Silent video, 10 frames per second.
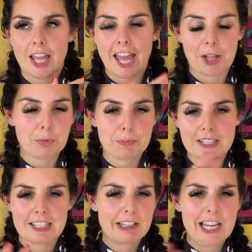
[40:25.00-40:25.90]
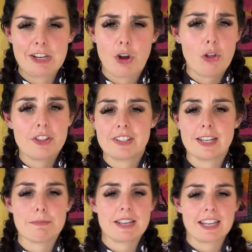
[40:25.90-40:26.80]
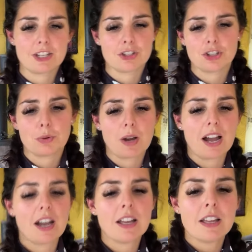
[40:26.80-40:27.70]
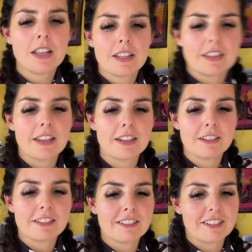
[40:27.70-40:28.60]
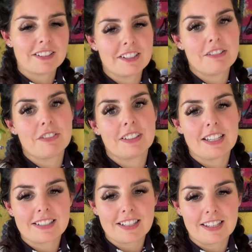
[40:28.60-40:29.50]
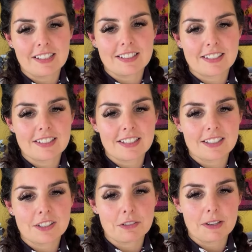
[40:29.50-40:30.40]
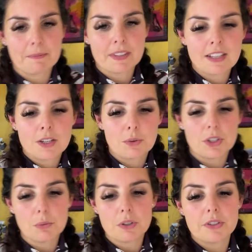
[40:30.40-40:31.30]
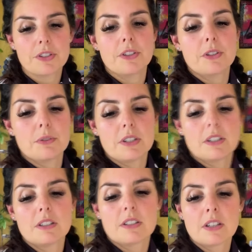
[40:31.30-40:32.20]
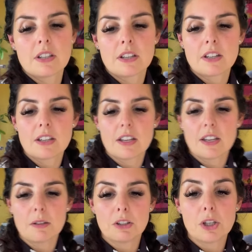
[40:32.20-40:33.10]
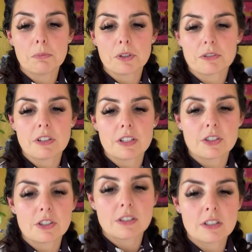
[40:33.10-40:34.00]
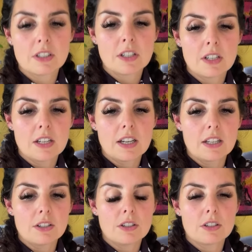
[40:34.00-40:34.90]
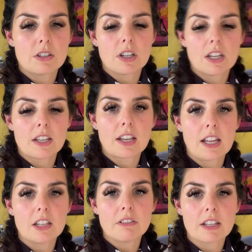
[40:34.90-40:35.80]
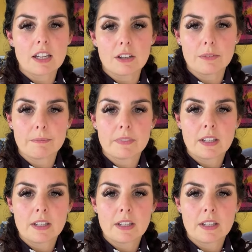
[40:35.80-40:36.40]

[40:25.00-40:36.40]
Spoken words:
helping and on the same diet as you are, then it's even less likely to stick to it. What you want to do is learn moderation and calorie count.